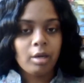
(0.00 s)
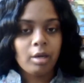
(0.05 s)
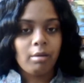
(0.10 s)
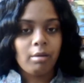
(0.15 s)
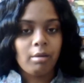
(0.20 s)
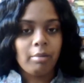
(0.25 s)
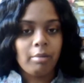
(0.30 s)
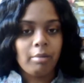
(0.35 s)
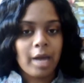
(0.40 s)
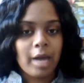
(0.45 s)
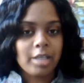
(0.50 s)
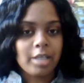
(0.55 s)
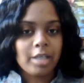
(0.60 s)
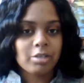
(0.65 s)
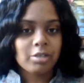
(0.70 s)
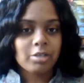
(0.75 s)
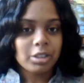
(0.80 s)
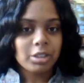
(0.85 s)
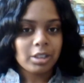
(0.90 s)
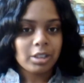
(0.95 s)
but I
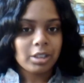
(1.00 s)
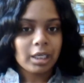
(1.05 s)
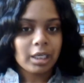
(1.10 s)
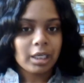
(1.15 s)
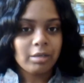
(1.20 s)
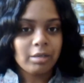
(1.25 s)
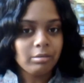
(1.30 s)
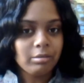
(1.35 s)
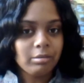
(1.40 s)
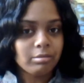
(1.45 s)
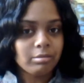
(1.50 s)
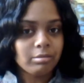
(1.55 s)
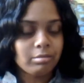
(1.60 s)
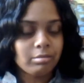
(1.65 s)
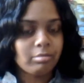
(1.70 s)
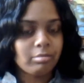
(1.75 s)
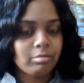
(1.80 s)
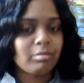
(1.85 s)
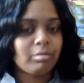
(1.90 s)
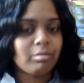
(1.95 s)
stretched it out.
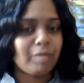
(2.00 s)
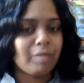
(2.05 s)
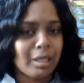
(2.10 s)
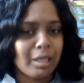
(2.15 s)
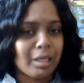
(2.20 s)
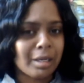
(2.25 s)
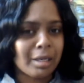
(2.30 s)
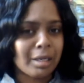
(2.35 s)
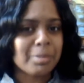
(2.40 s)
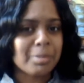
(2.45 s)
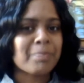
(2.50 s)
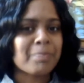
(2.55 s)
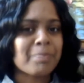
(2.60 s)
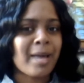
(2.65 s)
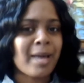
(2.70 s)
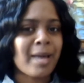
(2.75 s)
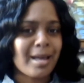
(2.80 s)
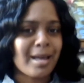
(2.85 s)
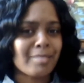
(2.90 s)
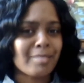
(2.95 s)
It comes
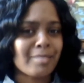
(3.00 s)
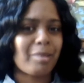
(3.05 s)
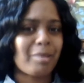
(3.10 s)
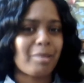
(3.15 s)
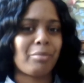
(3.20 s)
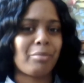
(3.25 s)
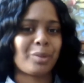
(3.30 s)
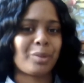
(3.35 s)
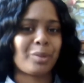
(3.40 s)
past my brush,